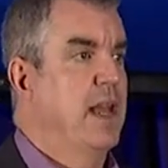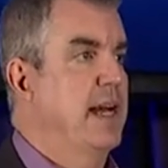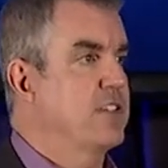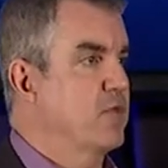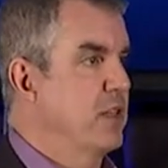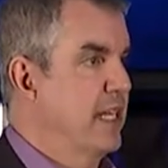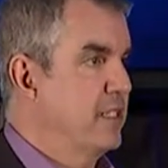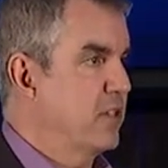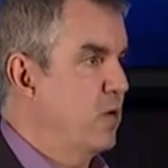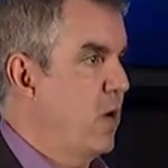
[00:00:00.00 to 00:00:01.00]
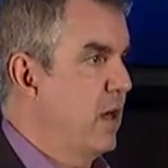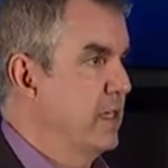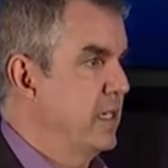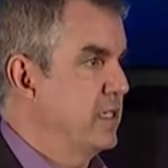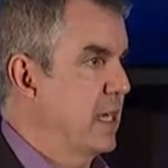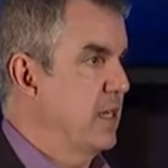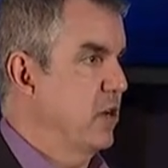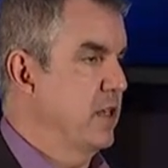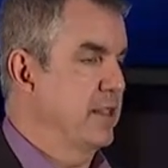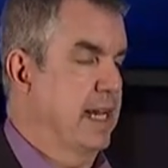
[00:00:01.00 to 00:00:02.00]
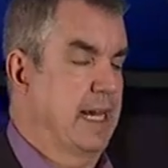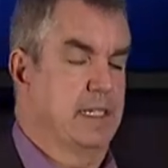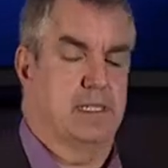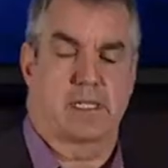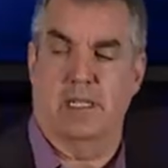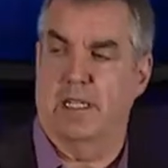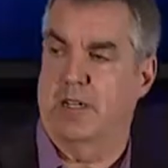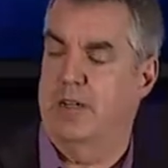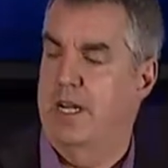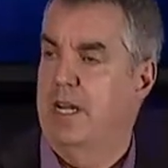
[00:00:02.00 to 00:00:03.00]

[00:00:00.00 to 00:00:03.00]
as it relates to quality, because I know that that is the